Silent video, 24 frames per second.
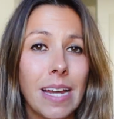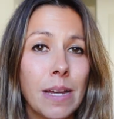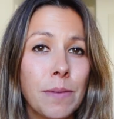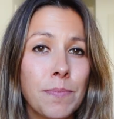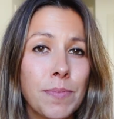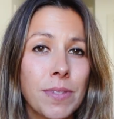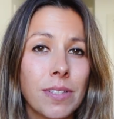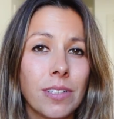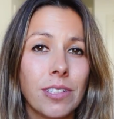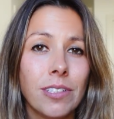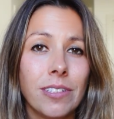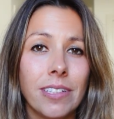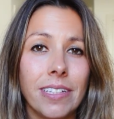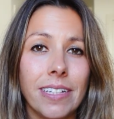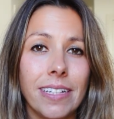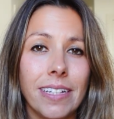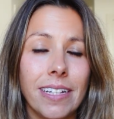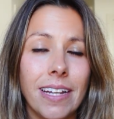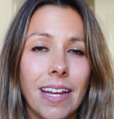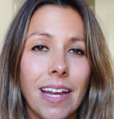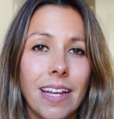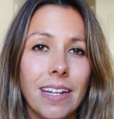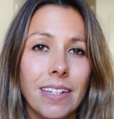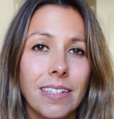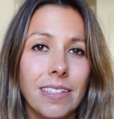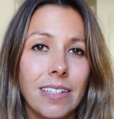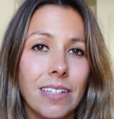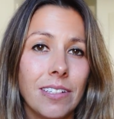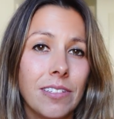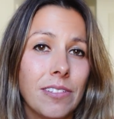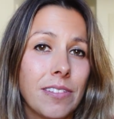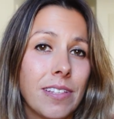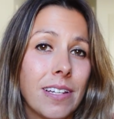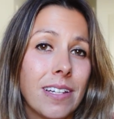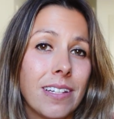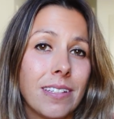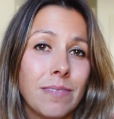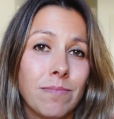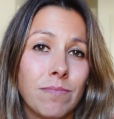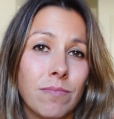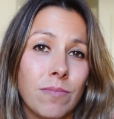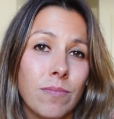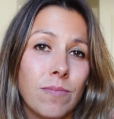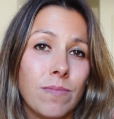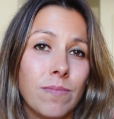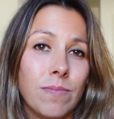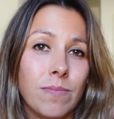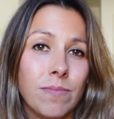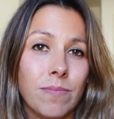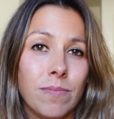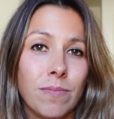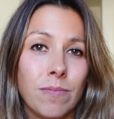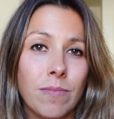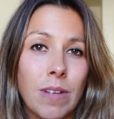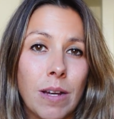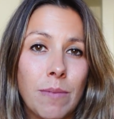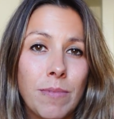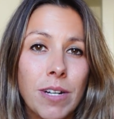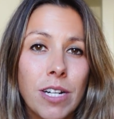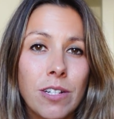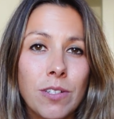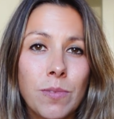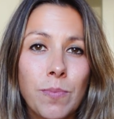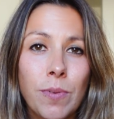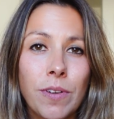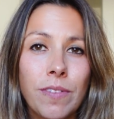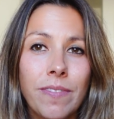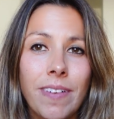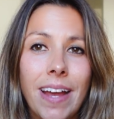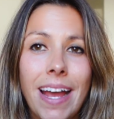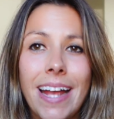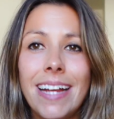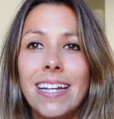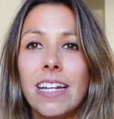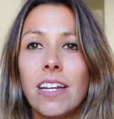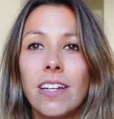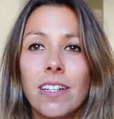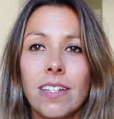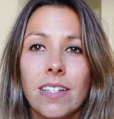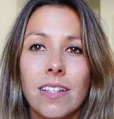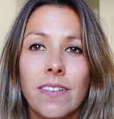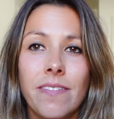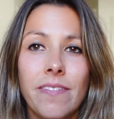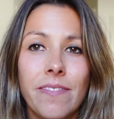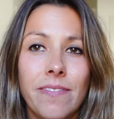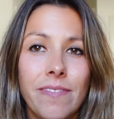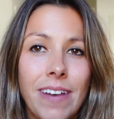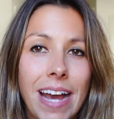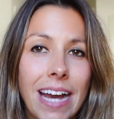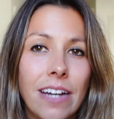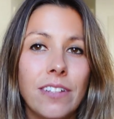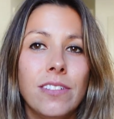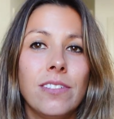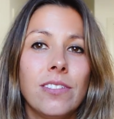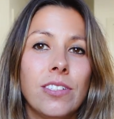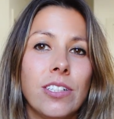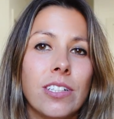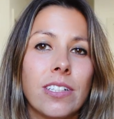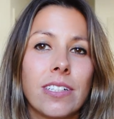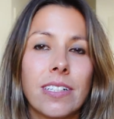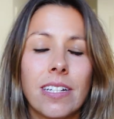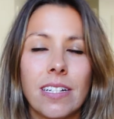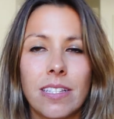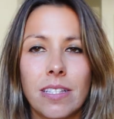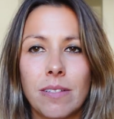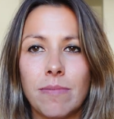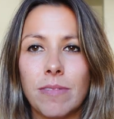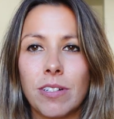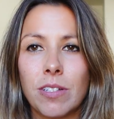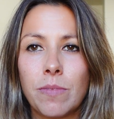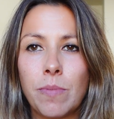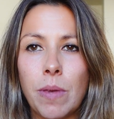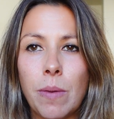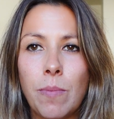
Absolutely. And another thing, webinars provide value to your customers.